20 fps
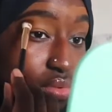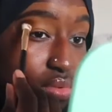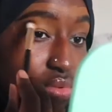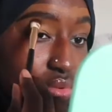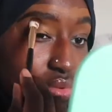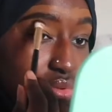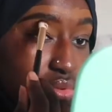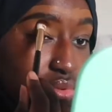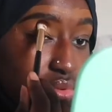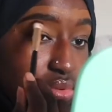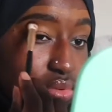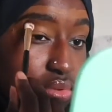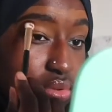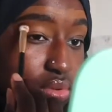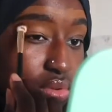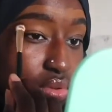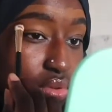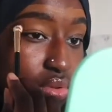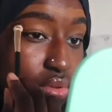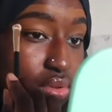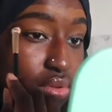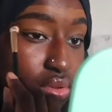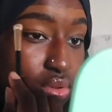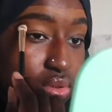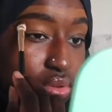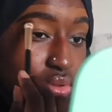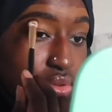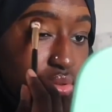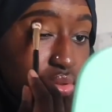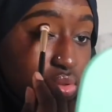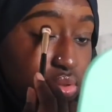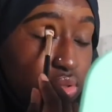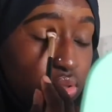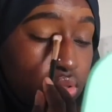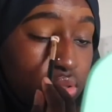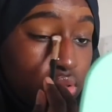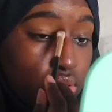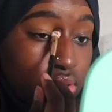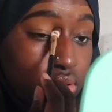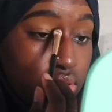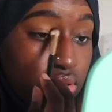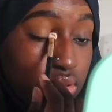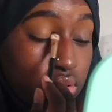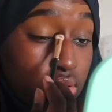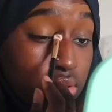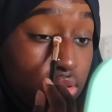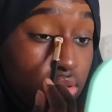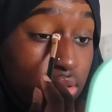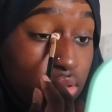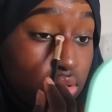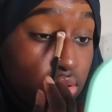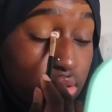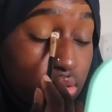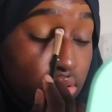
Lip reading: (no one is talking)